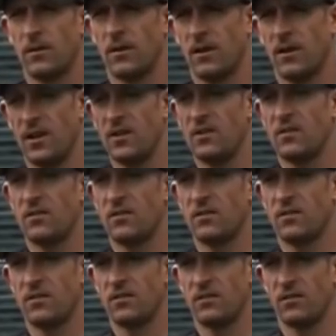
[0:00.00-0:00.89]
It
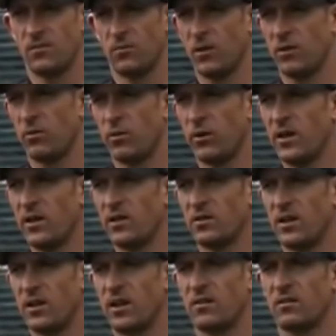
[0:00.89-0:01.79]
is with
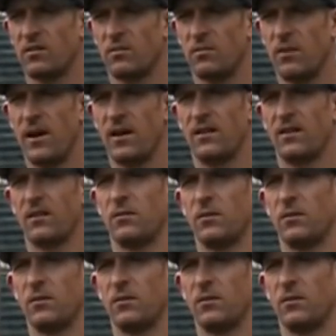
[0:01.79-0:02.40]
Winx, yes, Matt.